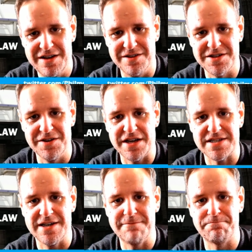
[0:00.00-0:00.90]
Until next
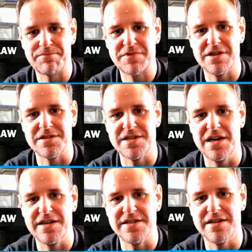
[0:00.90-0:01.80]
time, I'll see you
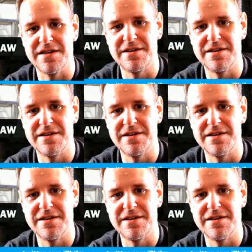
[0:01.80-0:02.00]
later.